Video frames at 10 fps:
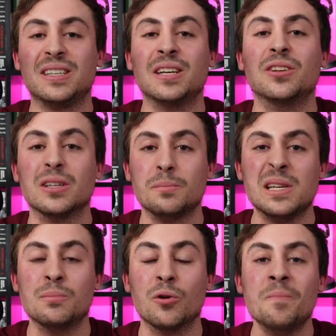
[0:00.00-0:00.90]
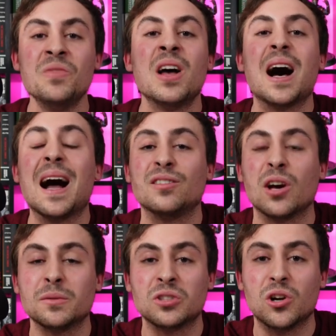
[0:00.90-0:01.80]
killing the people. I thought
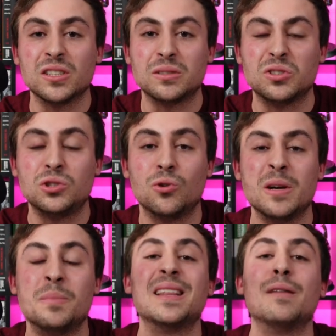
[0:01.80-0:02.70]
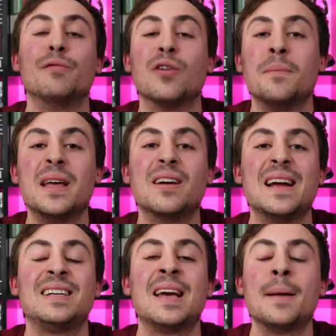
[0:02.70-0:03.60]
it was an awesome story, but then from there
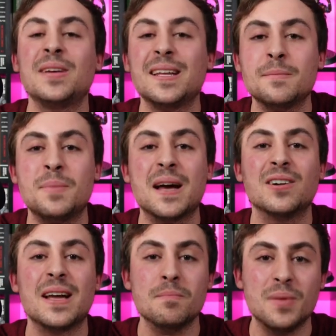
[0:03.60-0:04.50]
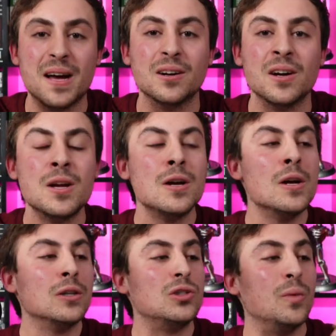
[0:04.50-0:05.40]
it kept getting better and better.
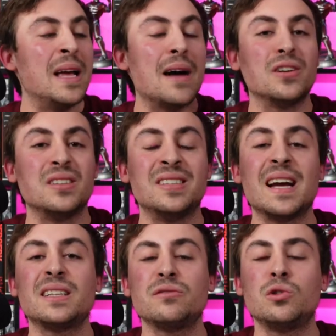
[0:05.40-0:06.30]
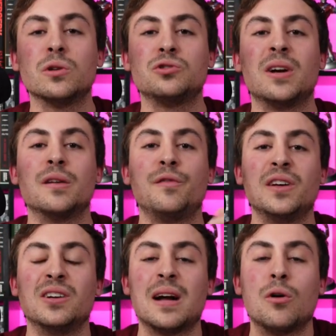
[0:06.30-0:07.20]
So we have our detectives who are trying to
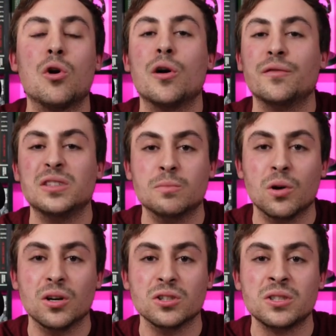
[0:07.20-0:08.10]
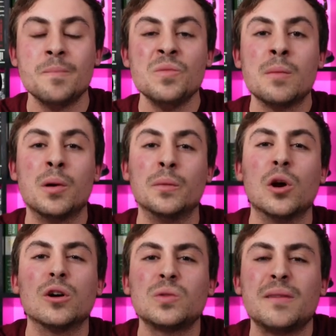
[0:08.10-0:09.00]
figure out all these murders, but we
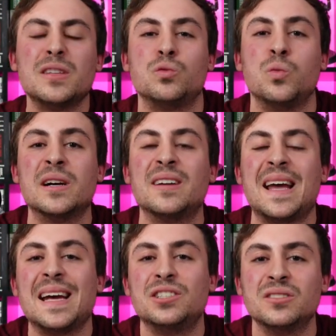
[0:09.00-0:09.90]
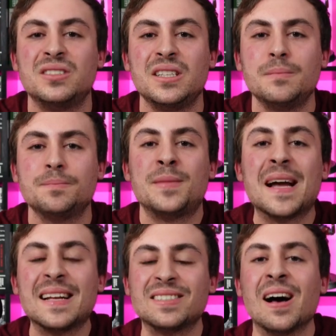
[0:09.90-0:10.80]
also have this weird agency that
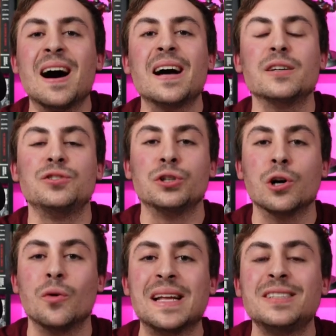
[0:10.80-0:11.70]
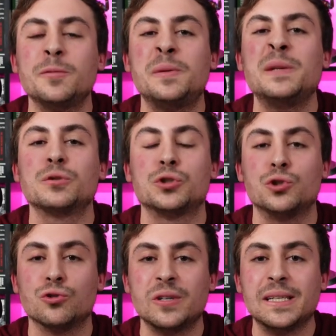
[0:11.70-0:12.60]
gets hired to go into people's
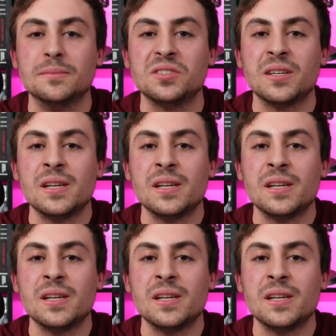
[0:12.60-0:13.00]
dreams